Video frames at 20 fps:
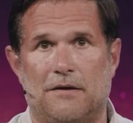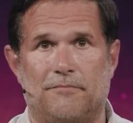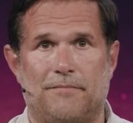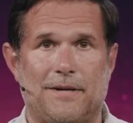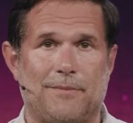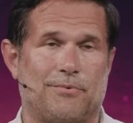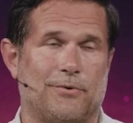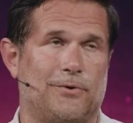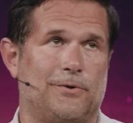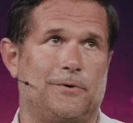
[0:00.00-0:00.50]

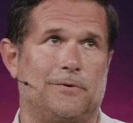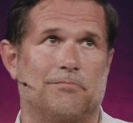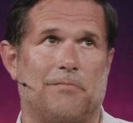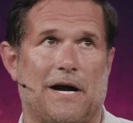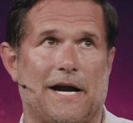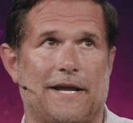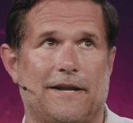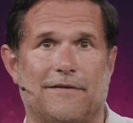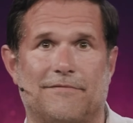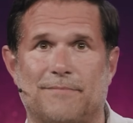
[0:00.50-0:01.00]
people who
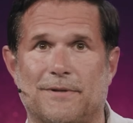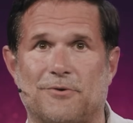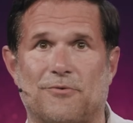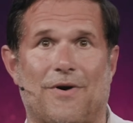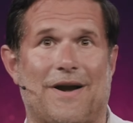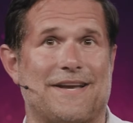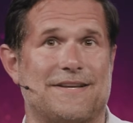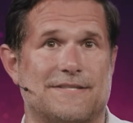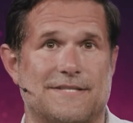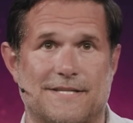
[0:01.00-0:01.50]
might have been
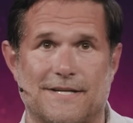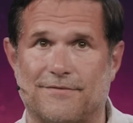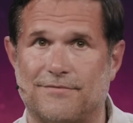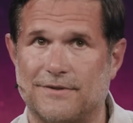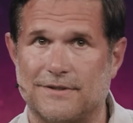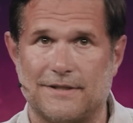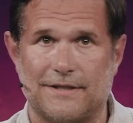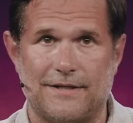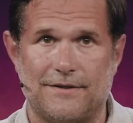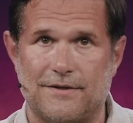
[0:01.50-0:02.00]
raised
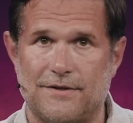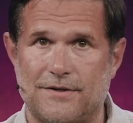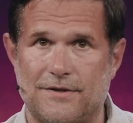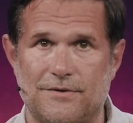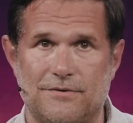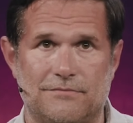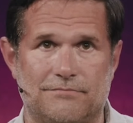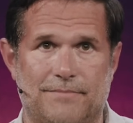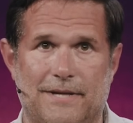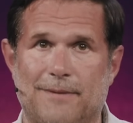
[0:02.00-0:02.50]
differently than
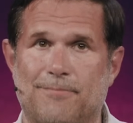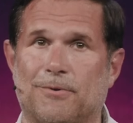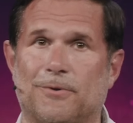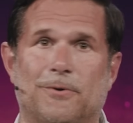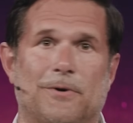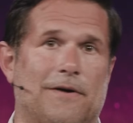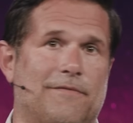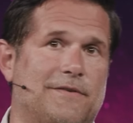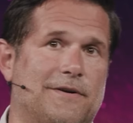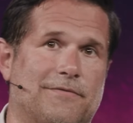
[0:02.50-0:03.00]
you, people
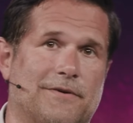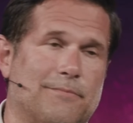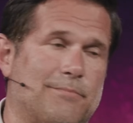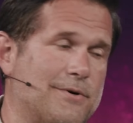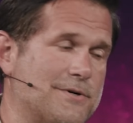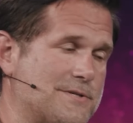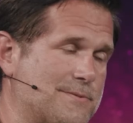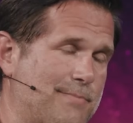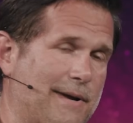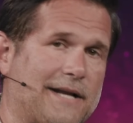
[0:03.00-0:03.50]
who have different
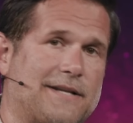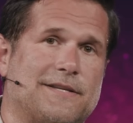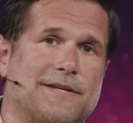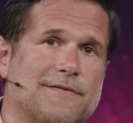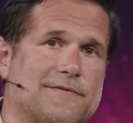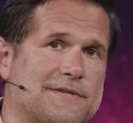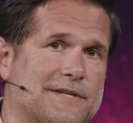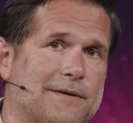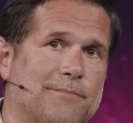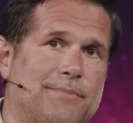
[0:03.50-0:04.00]

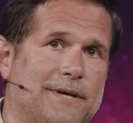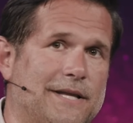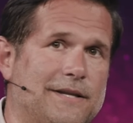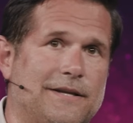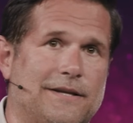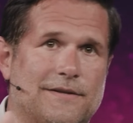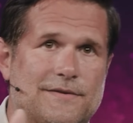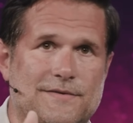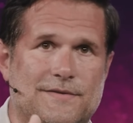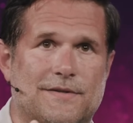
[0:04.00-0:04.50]
perspectives and
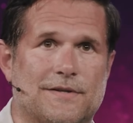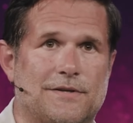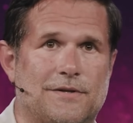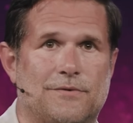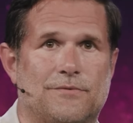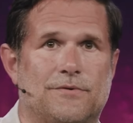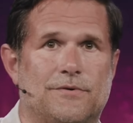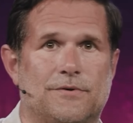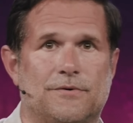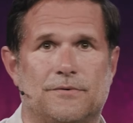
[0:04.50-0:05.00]
opinions than
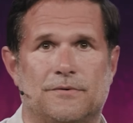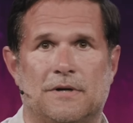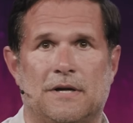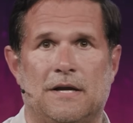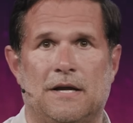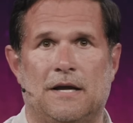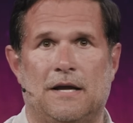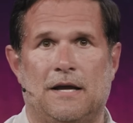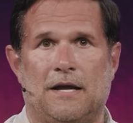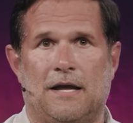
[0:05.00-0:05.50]
you do.
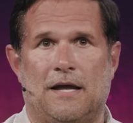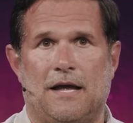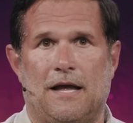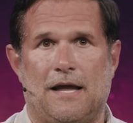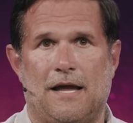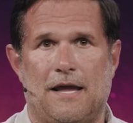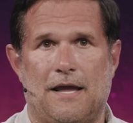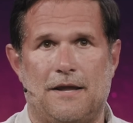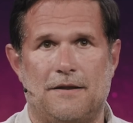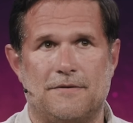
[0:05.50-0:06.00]

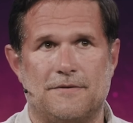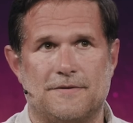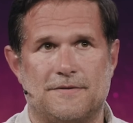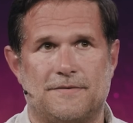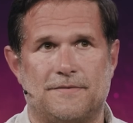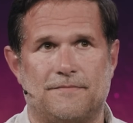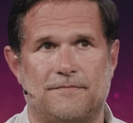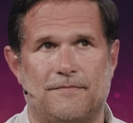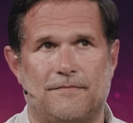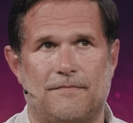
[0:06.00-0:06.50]
And
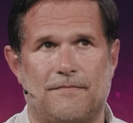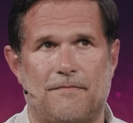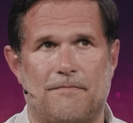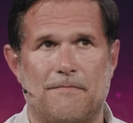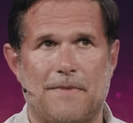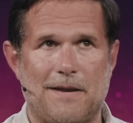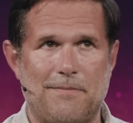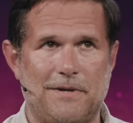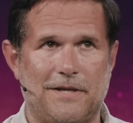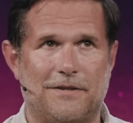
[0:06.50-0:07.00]

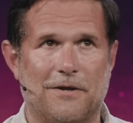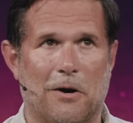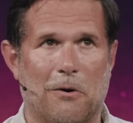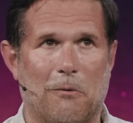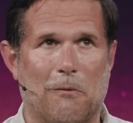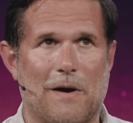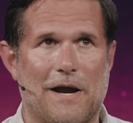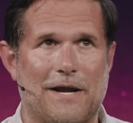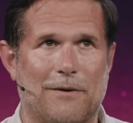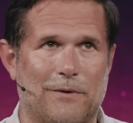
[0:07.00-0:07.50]
maybe the
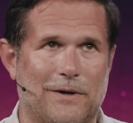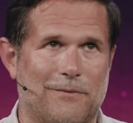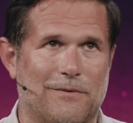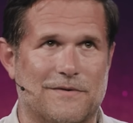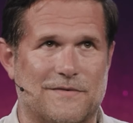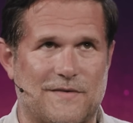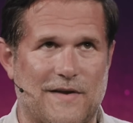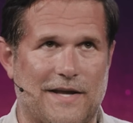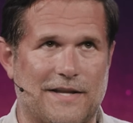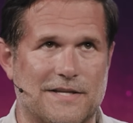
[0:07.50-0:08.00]
way we
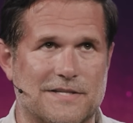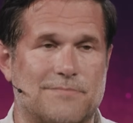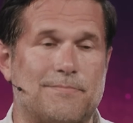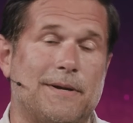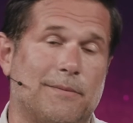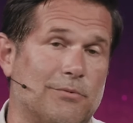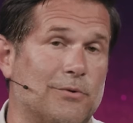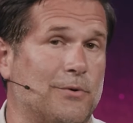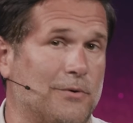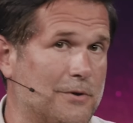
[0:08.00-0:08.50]
would say it is
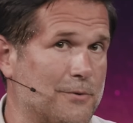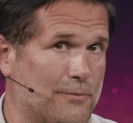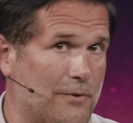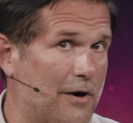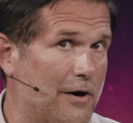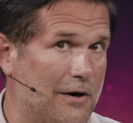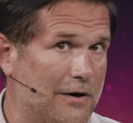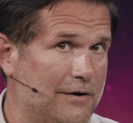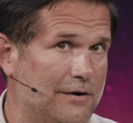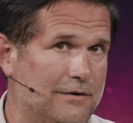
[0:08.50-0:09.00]
people who are
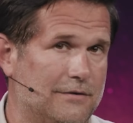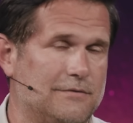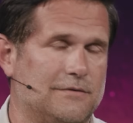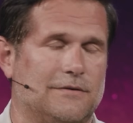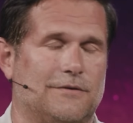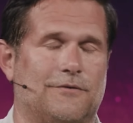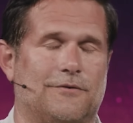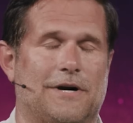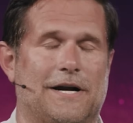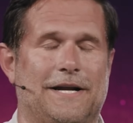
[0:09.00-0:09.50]
wrong,
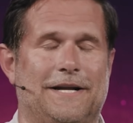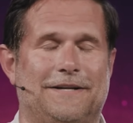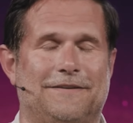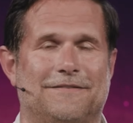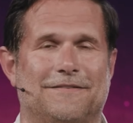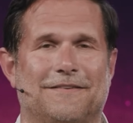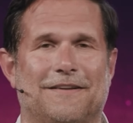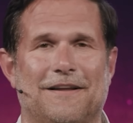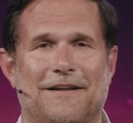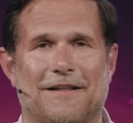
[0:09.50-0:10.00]
right?
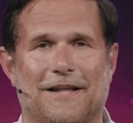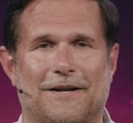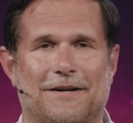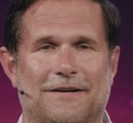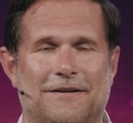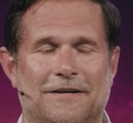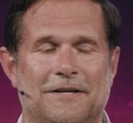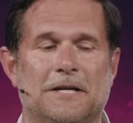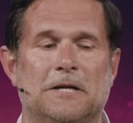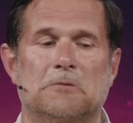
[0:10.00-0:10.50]
Like,